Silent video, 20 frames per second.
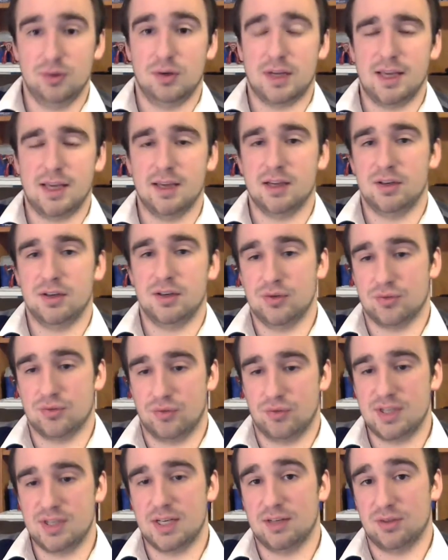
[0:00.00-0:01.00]
he can use
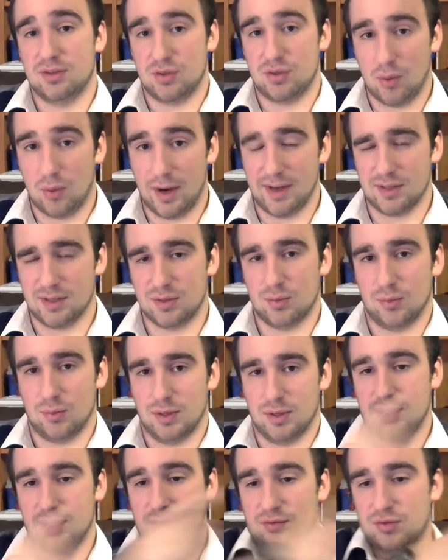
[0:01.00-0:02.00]
regen twice.
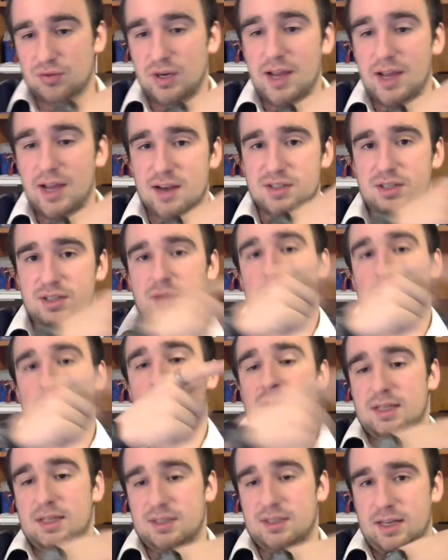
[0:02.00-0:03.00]
Once as a free action,
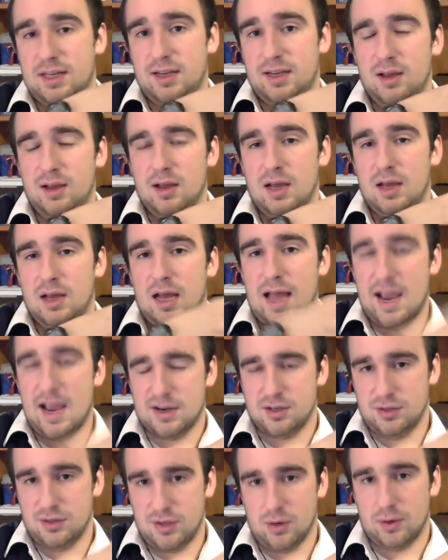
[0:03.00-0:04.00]
once as a
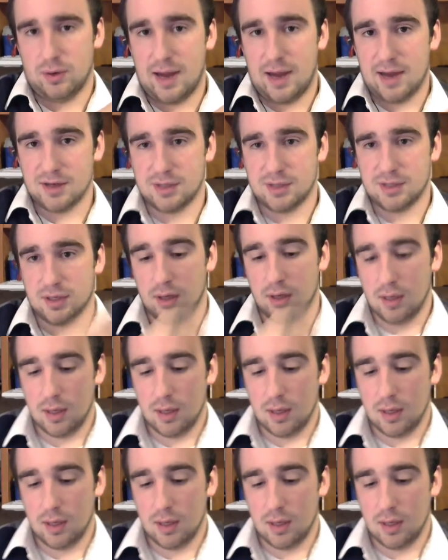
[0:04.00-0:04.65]
action token action.